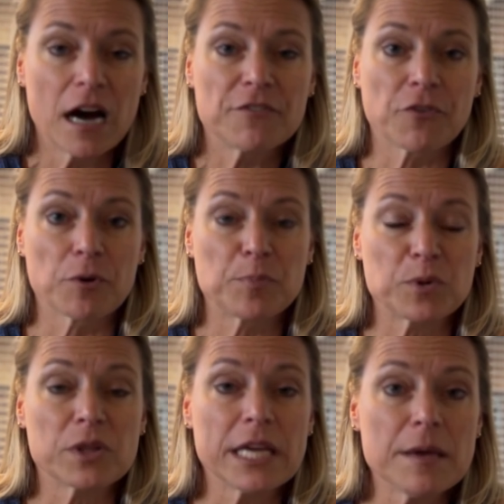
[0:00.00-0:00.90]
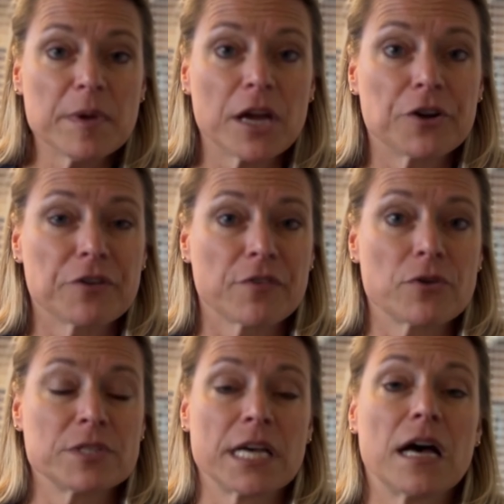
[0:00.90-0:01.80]
for bulimia
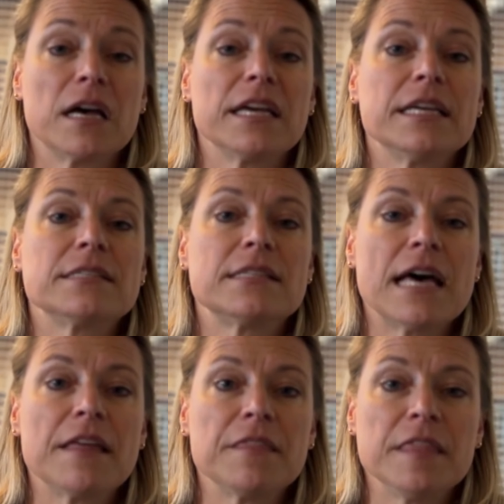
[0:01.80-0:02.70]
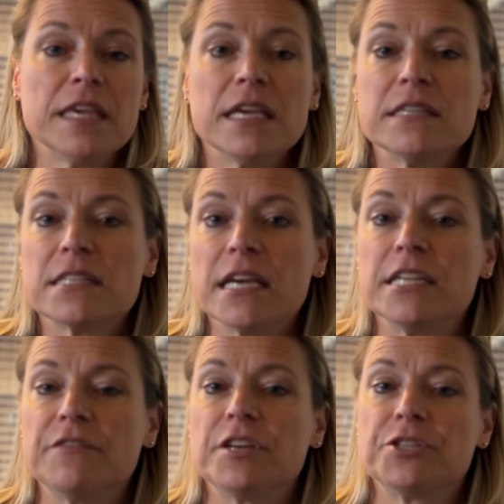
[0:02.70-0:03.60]
nervosa is that these
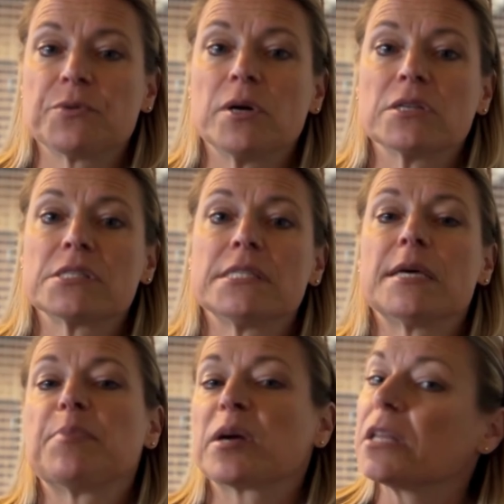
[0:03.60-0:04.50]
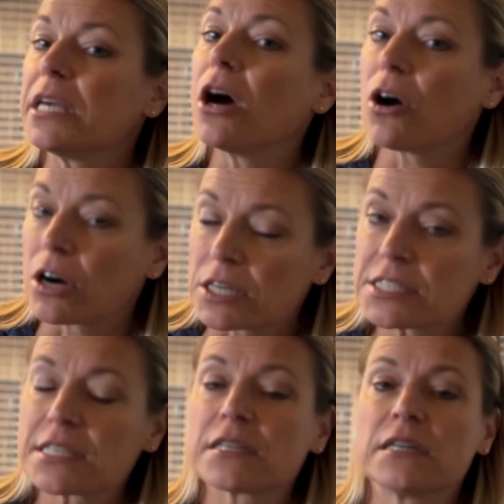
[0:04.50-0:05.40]
individuals typically
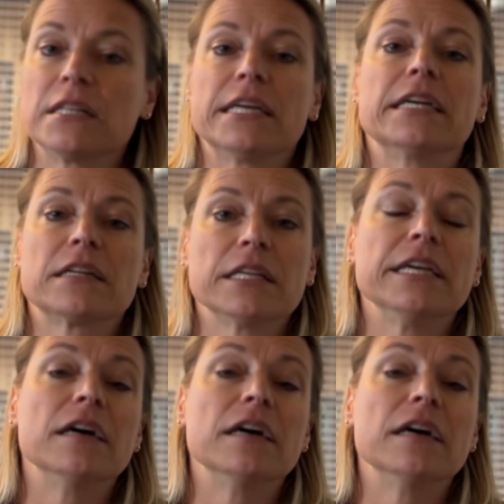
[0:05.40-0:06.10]
aren't clinically